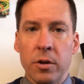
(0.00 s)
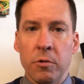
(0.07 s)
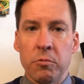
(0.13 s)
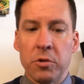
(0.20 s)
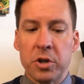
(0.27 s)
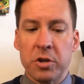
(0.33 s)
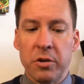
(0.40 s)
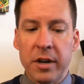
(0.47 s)

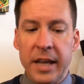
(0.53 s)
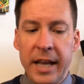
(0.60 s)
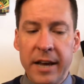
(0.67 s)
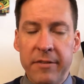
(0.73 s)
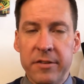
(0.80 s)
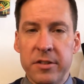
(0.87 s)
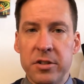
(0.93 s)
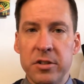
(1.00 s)
we're going to
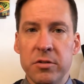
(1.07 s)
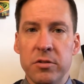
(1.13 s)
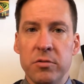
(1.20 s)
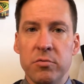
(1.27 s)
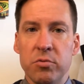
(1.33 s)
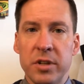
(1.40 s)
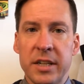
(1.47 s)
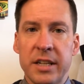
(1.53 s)
have to
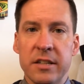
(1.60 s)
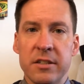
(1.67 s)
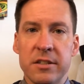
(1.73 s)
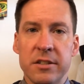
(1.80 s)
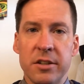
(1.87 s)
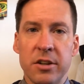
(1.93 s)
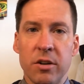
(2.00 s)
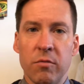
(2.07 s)

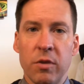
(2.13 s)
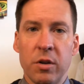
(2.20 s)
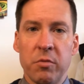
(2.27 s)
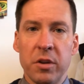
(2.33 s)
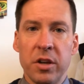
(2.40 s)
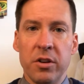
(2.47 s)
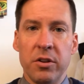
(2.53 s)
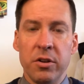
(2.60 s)
reconsider what
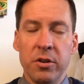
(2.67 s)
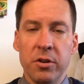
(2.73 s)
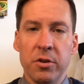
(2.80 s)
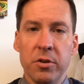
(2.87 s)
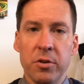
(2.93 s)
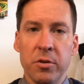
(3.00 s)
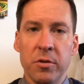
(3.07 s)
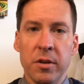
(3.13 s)
we
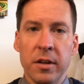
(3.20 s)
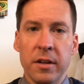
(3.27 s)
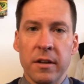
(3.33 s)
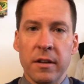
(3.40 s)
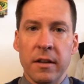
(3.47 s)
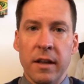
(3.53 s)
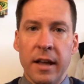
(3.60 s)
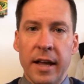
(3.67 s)
do
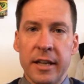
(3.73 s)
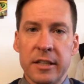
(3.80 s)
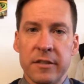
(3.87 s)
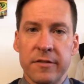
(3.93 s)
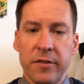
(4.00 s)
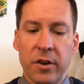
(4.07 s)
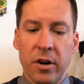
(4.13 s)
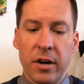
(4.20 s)
as
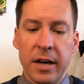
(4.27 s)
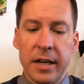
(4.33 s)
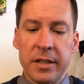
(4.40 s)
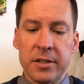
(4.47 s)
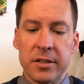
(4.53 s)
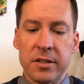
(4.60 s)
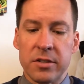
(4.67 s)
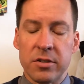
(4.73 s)
far
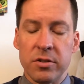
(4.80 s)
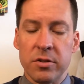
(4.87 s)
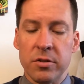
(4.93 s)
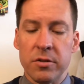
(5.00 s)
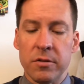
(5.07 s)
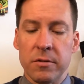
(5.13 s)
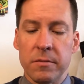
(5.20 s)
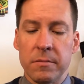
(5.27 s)
as to